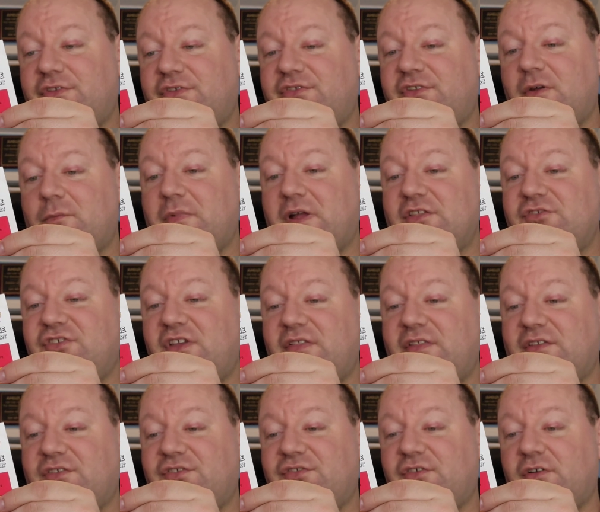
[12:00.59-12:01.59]
This is done by
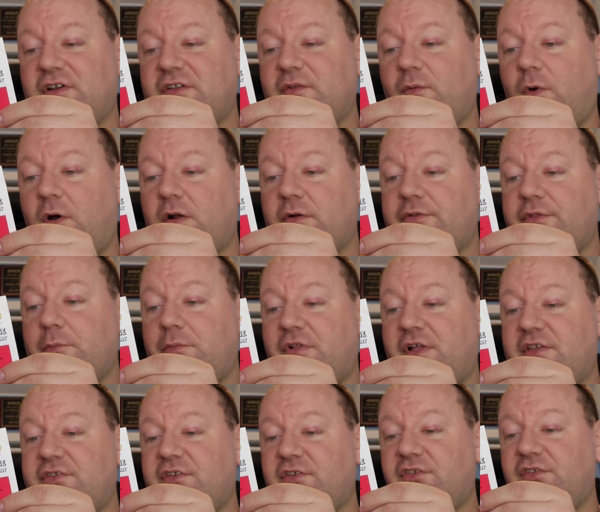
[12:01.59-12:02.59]
gently stirring the water with a
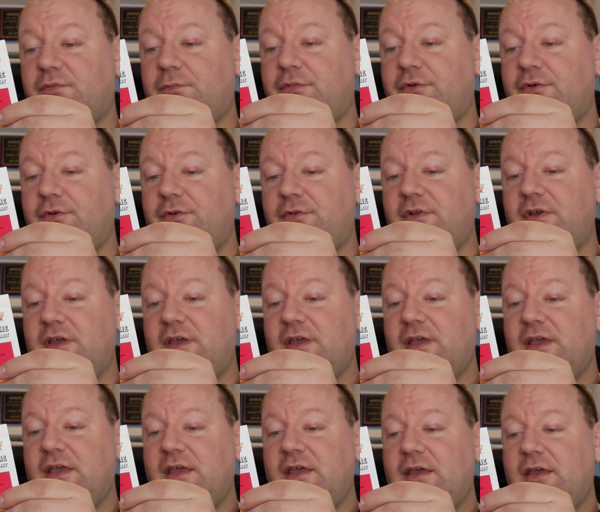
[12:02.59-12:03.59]
plastic spoon,
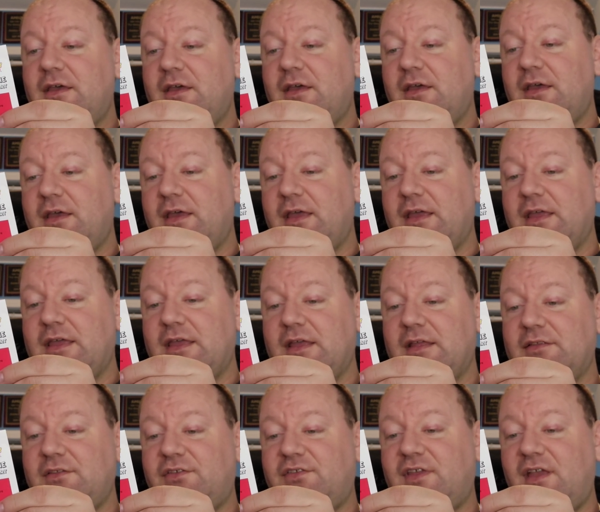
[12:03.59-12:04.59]

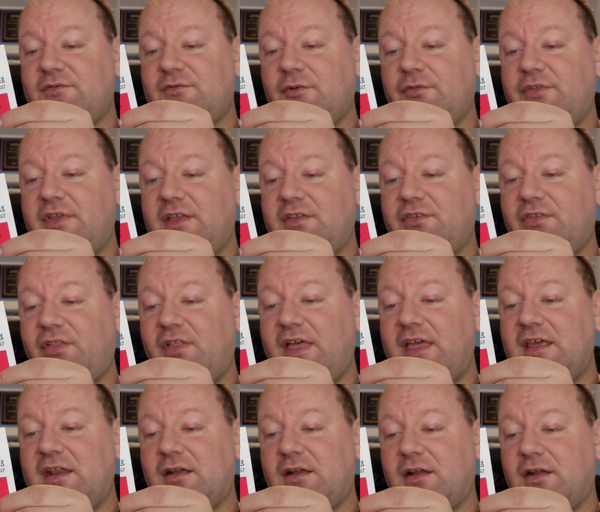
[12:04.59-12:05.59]
and several days
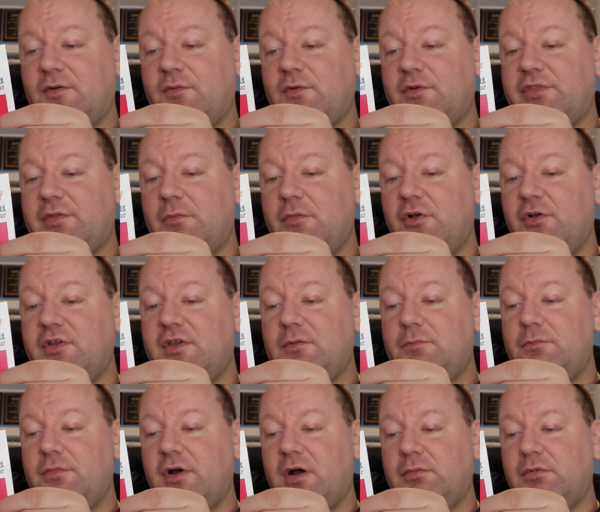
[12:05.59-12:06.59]
later with a
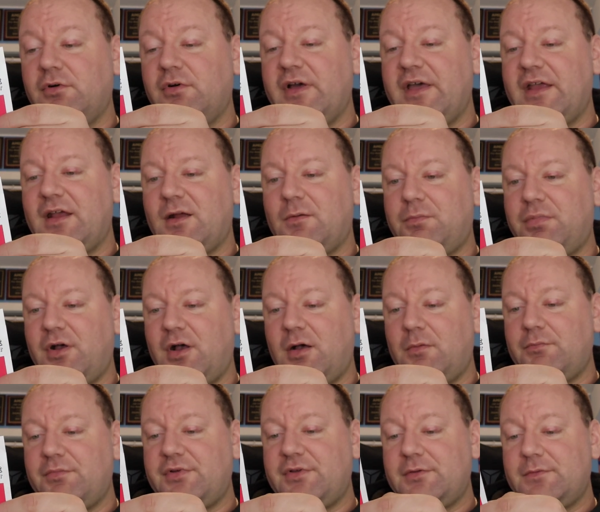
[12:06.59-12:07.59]
million bubble air
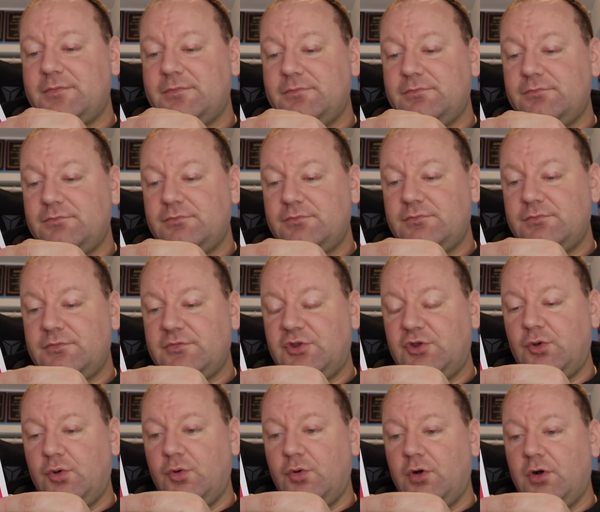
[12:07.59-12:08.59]
pump.
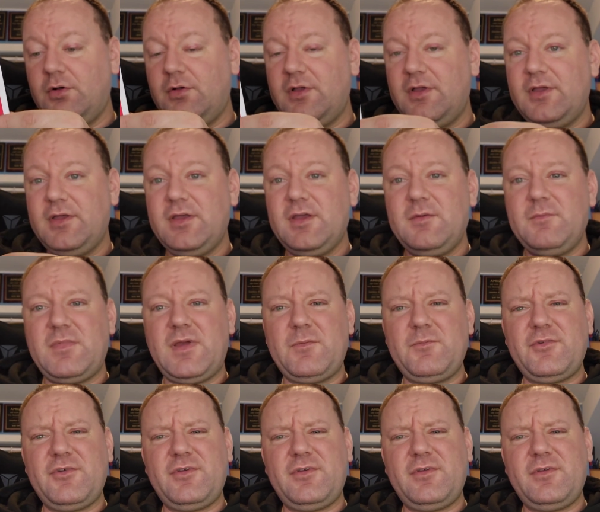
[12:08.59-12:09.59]
Cool.
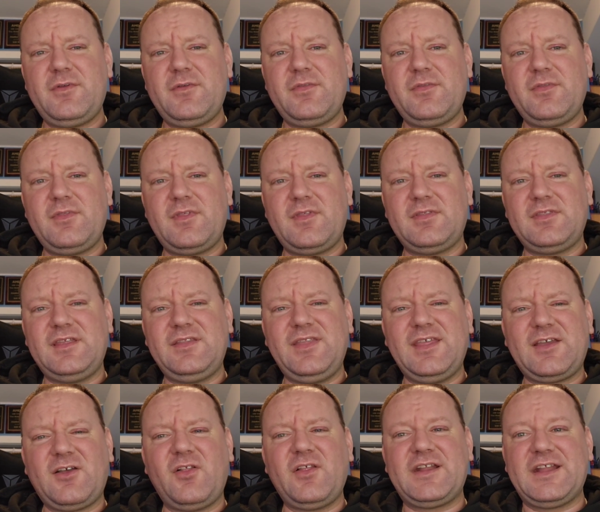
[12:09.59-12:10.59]
Remember, didn't
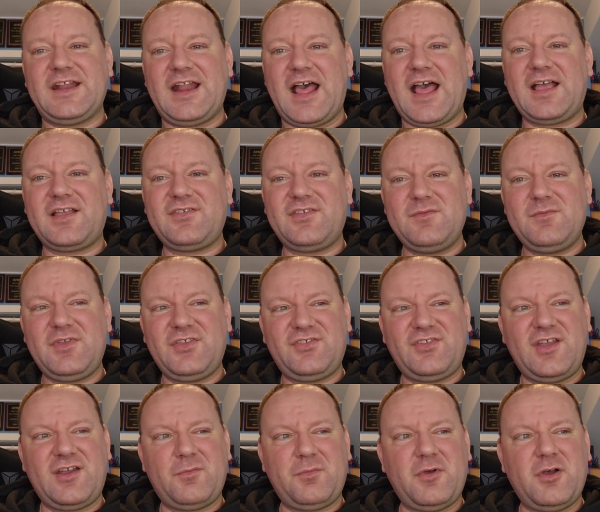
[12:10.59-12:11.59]
they call it an
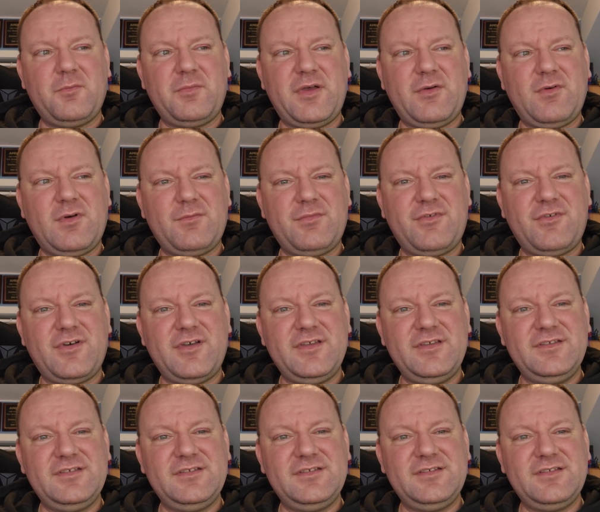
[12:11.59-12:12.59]
oxymist air pump at one
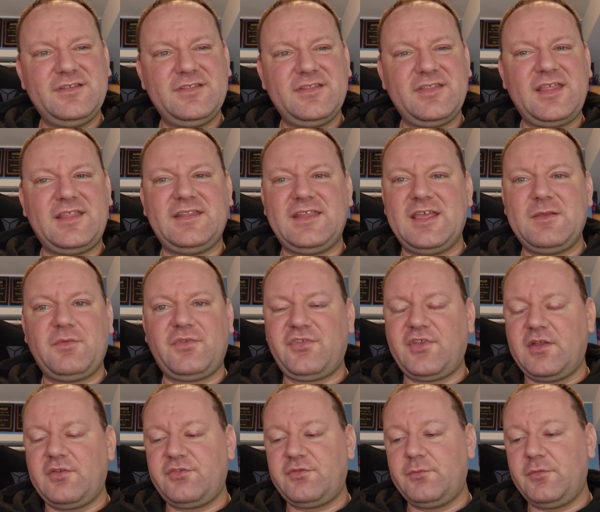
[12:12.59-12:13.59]
point? That name
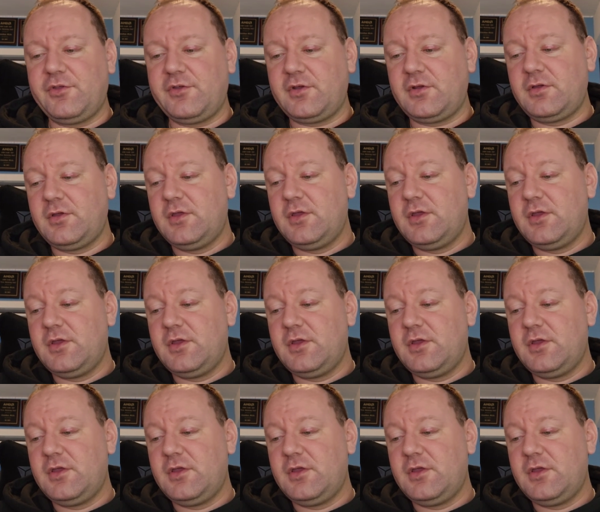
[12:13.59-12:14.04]
sounds familiar.